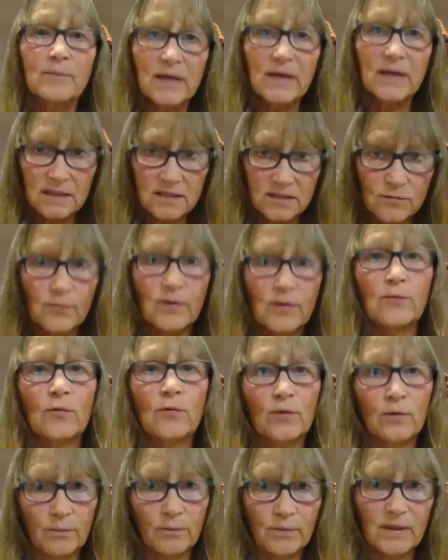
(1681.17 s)
because we
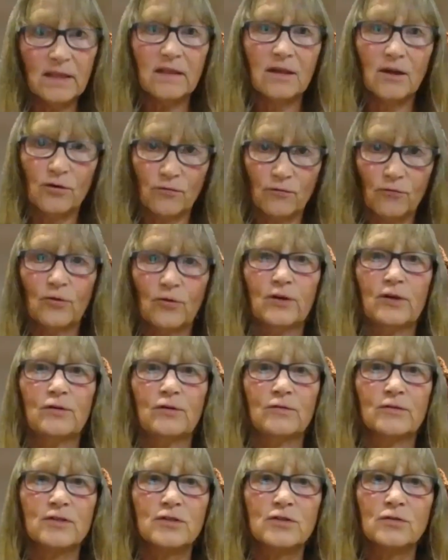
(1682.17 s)
will be there for
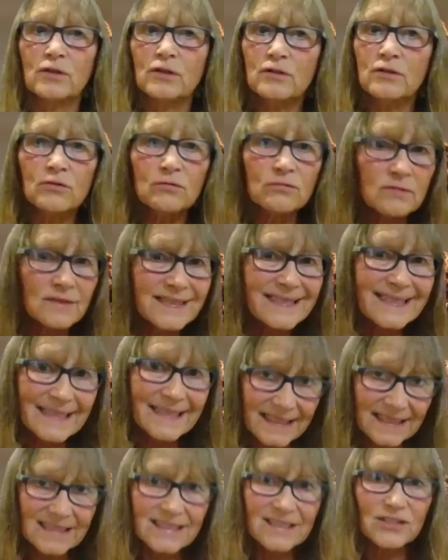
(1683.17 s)
you. So you don't
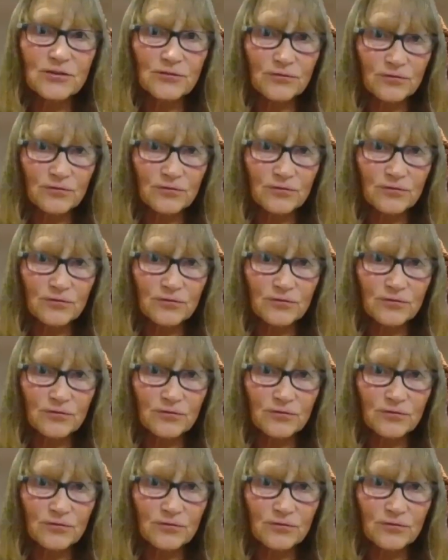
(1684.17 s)
need